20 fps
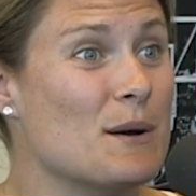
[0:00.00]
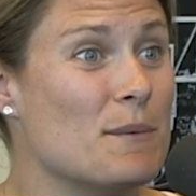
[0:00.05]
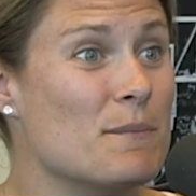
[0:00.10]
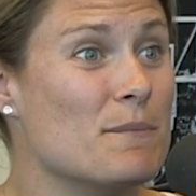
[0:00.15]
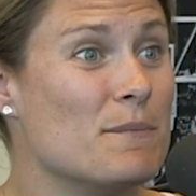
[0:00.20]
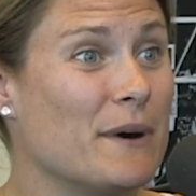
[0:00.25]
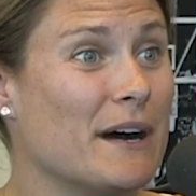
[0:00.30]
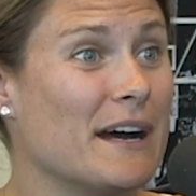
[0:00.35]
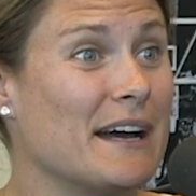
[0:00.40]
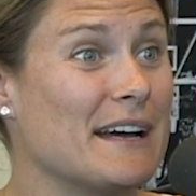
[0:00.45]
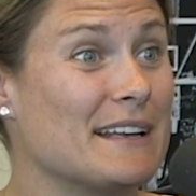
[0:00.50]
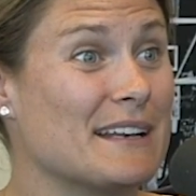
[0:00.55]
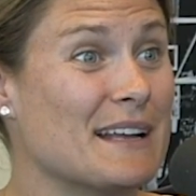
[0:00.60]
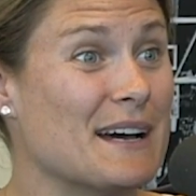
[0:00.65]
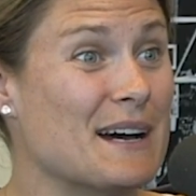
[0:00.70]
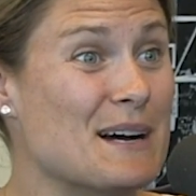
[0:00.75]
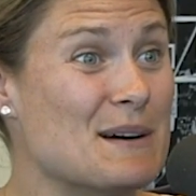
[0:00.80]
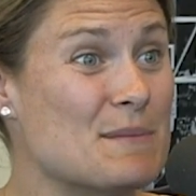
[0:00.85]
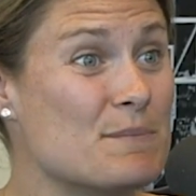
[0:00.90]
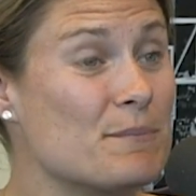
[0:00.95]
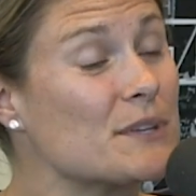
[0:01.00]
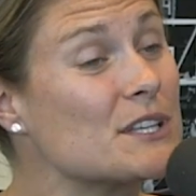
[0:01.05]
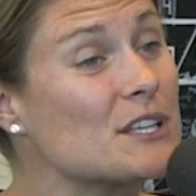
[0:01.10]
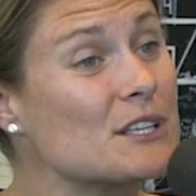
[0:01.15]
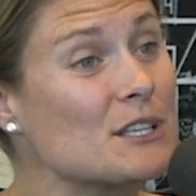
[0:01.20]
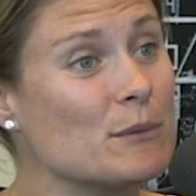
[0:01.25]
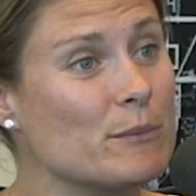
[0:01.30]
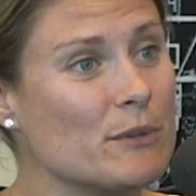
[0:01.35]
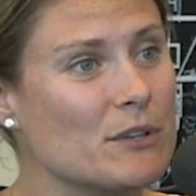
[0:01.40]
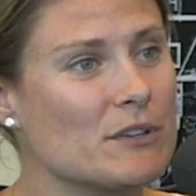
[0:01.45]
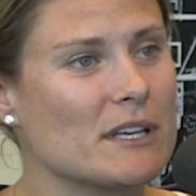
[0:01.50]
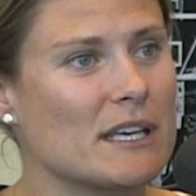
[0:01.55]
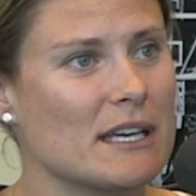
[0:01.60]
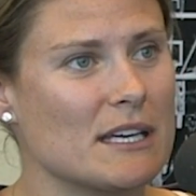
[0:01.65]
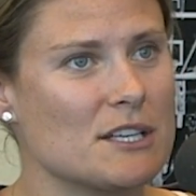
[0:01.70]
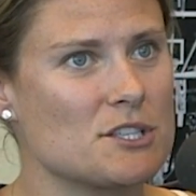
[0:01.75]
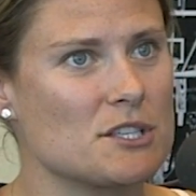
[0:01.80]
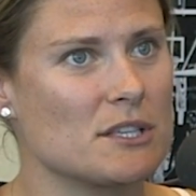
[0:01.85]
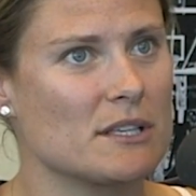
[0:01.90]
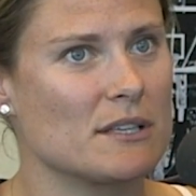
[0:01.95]
That's but um, but the
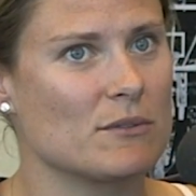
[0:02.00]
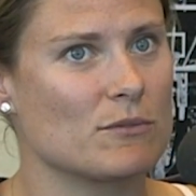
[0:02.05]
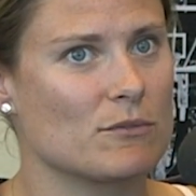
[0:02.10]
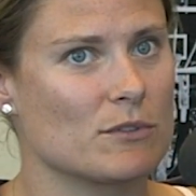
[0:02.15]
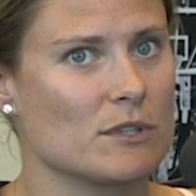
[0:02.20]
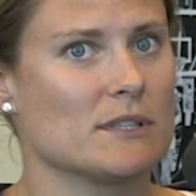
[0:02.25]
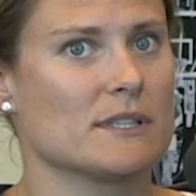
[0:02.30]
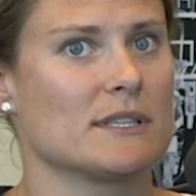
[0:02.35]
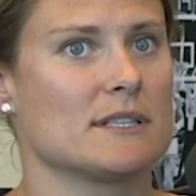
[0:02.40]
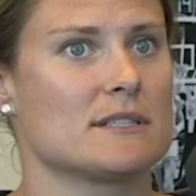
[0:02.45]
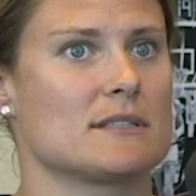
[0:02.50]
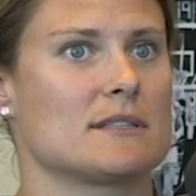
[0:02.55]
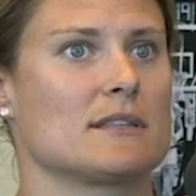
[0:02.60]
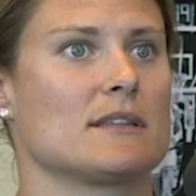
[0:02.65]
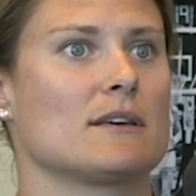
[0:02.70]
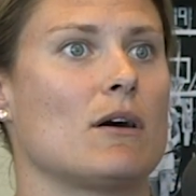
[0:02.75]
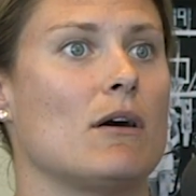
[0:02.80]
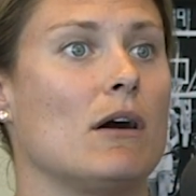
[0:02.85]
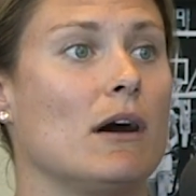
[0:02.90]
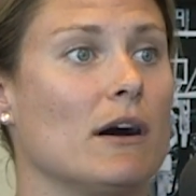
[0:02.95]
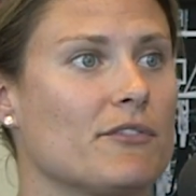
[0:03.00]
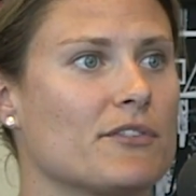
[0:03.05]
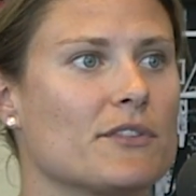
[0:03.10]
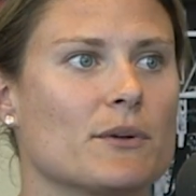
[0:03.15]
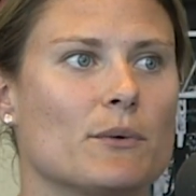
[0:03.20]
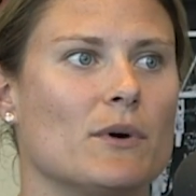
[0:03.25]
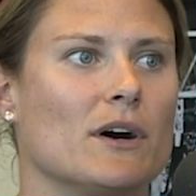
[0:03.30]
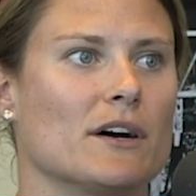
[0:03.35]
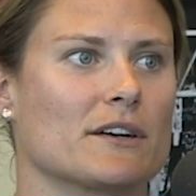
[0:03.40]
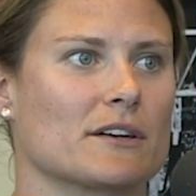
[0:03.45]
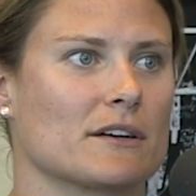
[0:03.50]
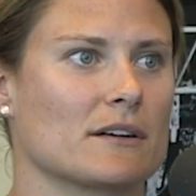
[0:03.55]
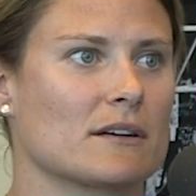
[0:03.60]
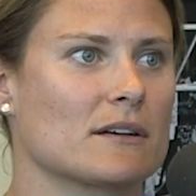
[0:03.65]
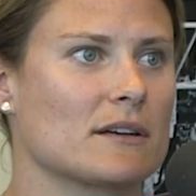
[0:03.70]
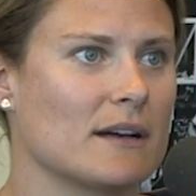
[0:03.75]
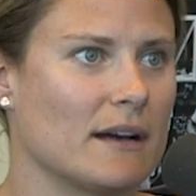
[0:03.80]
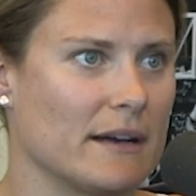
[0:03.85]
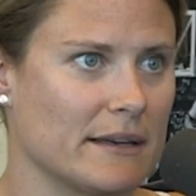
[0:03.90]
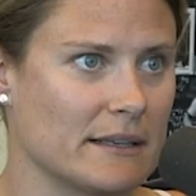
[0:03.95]
communication really is the off the water
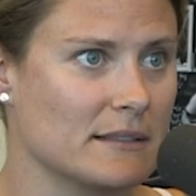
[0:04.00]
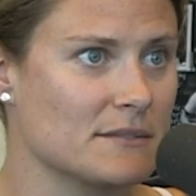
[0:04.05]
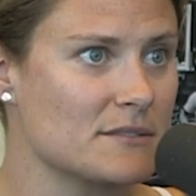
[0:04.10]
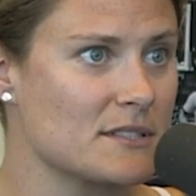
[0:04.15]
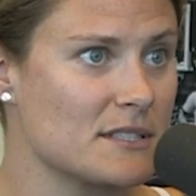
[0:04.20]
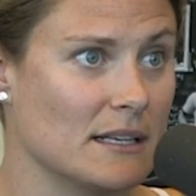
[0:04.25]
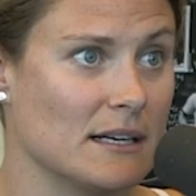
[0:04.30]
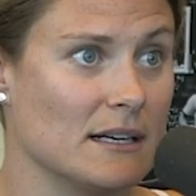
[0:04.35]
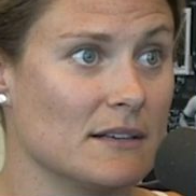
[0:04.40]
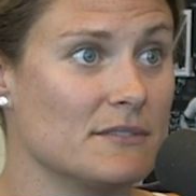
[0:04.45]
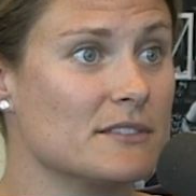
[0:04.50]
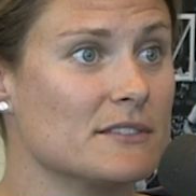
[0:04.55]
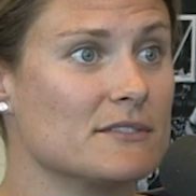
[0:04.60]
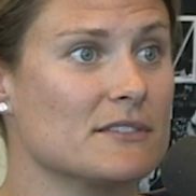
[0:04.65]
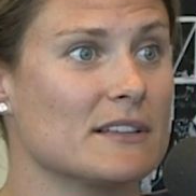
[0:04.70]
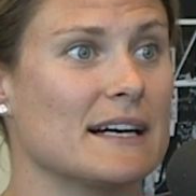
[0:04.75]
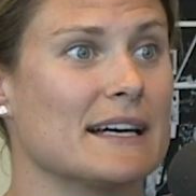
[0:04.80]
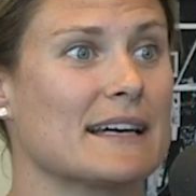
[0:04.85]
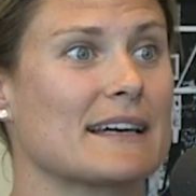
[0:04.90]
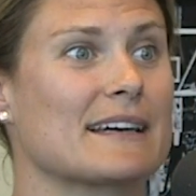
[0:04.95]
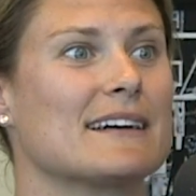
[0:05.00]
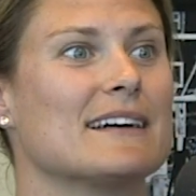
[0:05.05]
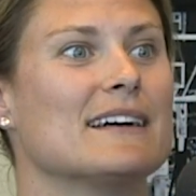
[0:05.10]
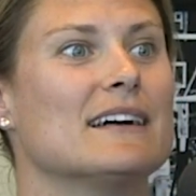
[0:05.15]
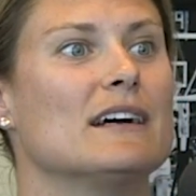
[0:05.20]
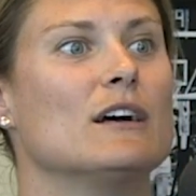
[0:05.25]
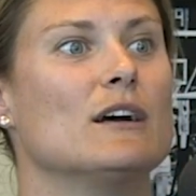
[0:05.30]
kind of stuff of like,